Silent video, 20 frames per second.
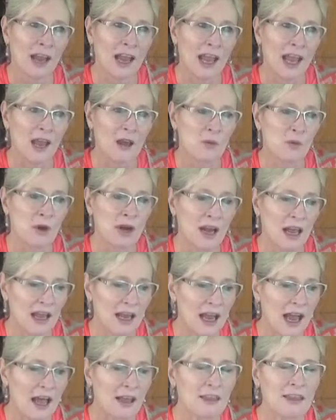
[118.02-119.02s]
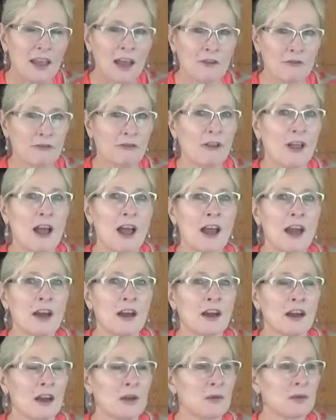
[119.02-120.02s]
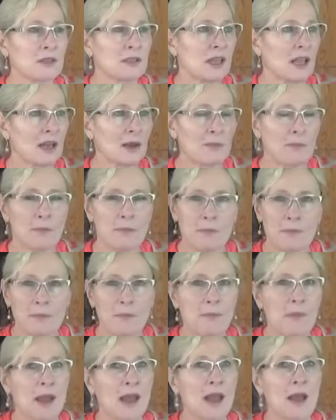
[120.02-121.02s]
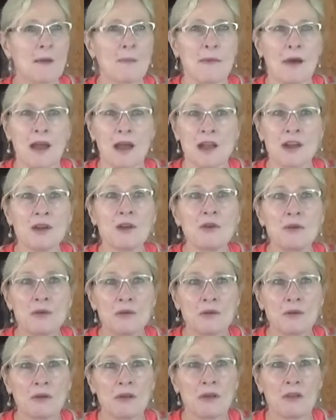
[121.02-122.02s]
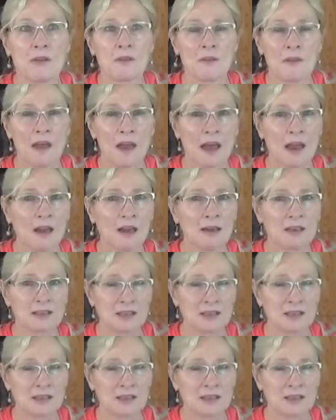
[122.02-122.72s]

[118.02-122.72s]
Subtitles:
and when I got that flyer, it was like, bam, I knew that